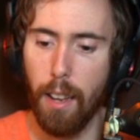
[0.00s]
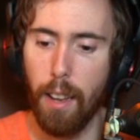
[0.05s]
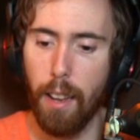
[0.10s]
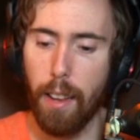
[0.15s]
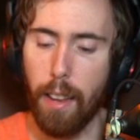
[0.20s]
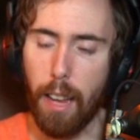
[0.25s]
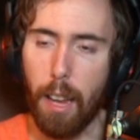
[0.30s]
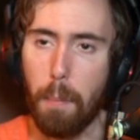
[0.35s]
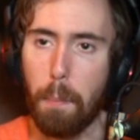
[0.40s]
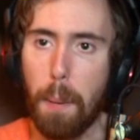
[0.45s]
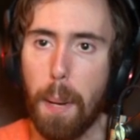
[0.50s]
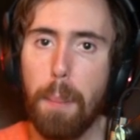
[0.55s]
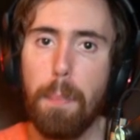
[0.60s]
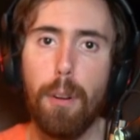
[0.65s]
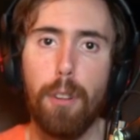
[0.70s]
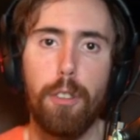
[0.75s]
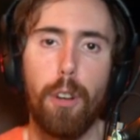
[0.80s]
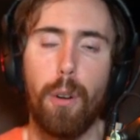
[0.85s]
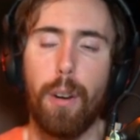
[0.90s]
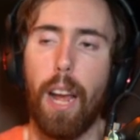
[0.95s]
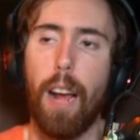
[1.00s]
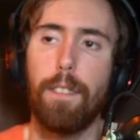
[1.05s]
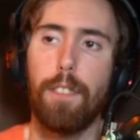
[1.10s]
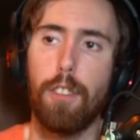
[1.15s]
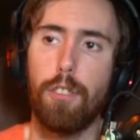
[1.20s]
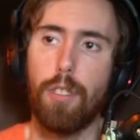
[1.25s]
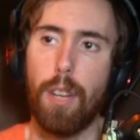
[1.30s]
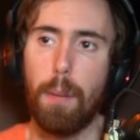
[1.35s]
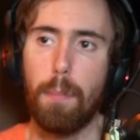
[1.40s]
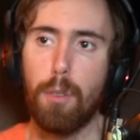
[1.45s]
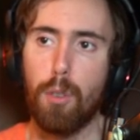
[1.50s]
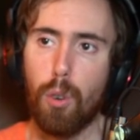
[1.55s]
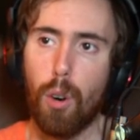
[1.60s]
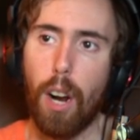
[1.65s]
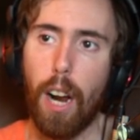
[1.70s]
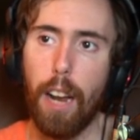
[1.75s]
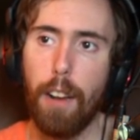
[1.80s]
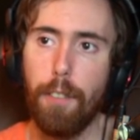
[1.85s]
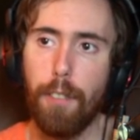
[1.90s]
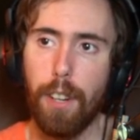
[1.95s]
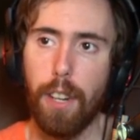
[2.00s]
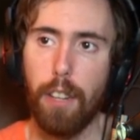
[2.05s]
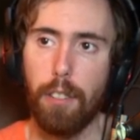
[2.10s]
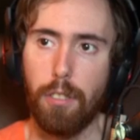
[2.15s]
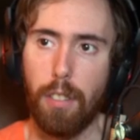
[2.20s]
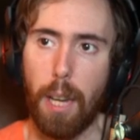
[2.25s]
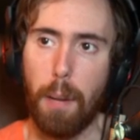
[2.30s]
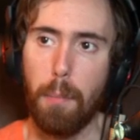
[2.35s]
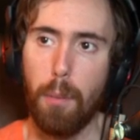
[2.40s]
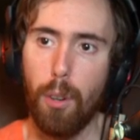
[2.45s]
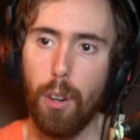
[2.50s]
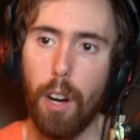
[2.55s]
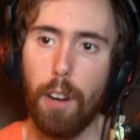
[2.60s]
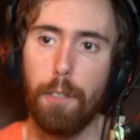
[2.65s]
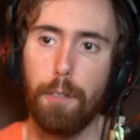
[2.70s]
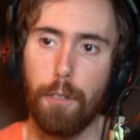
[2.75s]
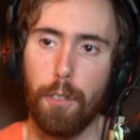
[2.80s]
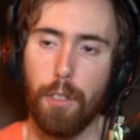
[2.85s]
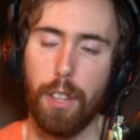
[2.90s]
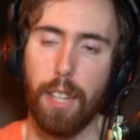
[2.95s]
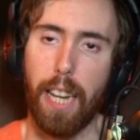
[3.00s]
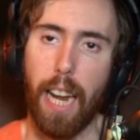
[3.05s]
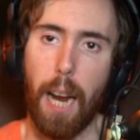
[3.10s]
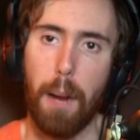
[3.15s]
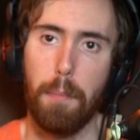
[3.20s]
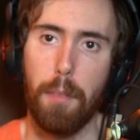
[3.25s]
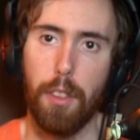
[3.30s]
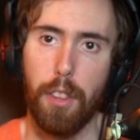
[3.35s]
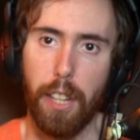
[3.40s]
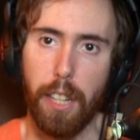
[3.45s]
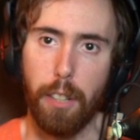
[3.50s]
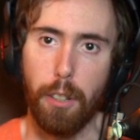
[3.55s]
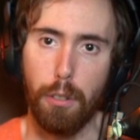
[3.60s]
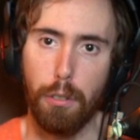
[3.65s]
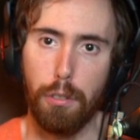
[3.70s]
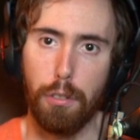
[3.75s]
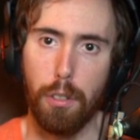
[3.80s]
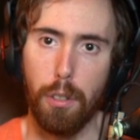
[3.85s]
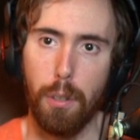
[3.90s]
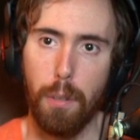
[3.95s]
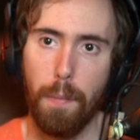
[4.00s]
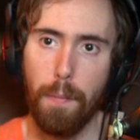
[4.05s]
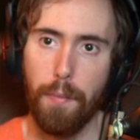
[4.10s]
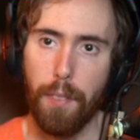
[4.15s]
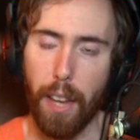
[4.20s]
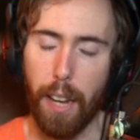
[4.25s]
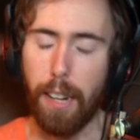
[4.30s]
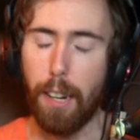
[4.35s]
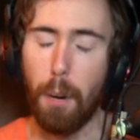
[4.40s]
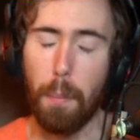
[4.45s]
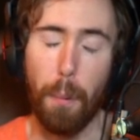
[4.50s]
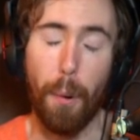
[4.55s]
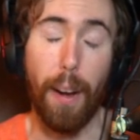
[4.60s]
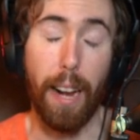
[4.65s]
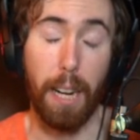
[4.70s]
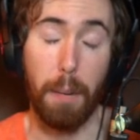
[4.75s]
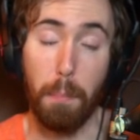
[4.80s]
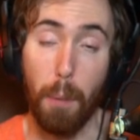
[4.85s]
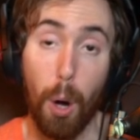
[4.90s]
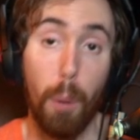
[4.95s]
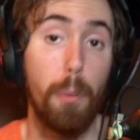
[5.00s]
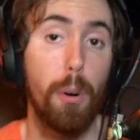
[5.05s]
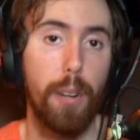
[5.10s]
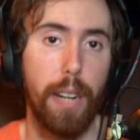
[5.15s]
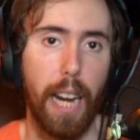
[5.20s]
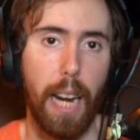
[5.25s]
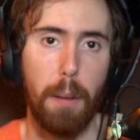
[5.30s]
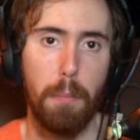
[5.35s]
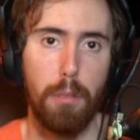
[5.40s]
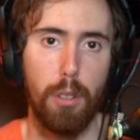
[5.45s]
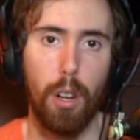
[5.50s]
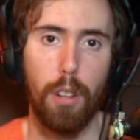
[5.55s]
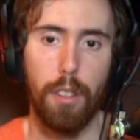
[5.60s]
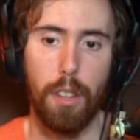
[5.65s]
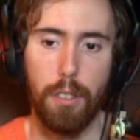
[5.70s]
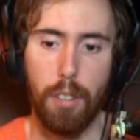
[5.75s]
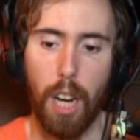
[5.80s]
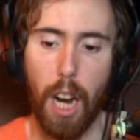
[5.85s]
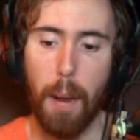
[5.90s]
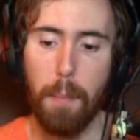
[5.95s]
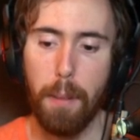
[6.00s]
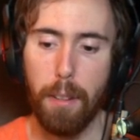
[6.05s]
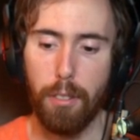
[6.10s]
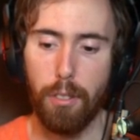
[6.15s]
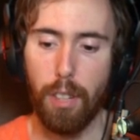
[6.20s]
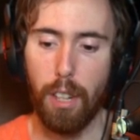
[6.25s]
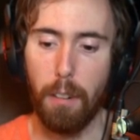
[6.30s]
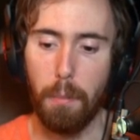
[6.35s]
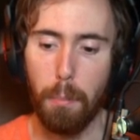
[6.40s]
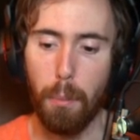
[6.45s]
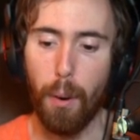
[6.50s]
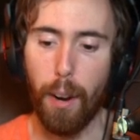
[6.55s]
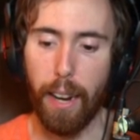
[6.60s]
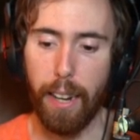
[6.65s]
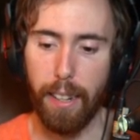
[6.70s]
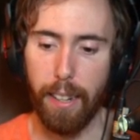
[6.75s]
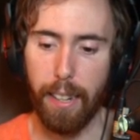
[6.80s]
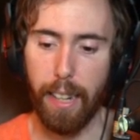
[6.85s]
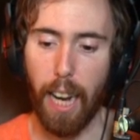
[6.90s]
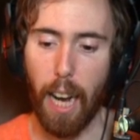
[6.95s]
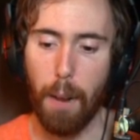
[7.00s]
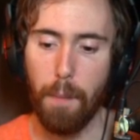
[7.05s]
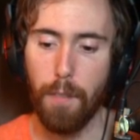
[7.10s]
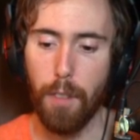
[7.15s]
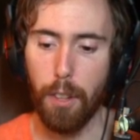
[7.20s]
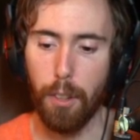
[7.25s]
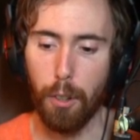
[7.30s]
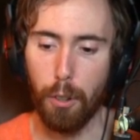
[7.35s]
If people don't have the same drive and the same love for the game that they used to, and they're playing mobile games all the time instead of playing the game that they're